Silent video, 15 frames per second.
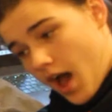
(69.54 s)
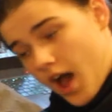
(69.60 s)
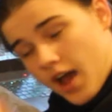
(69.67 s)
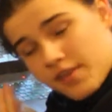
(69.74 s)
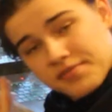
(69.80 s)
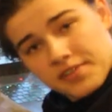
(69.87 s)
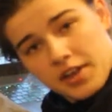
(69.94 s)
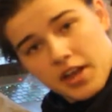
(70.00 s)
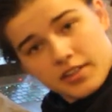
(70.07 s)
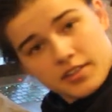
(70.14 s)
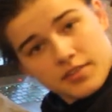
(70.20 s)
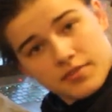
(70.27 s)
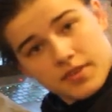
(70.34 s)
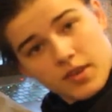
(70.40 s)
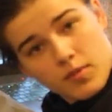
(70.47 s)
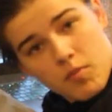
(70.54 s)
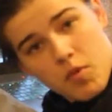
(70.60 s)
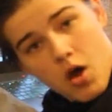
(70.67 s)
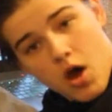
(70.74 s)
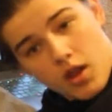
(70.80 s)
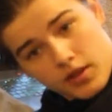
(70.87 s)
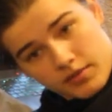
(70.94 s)
I forgot to film
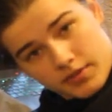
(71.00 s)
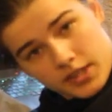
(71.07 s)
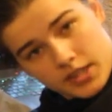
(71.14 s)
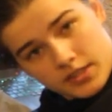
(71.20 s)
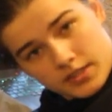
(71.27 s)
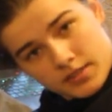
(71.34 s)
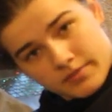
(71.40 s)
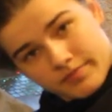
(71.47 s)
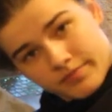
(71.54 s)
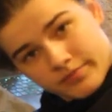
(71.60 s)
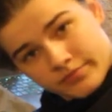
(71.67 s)
all of this.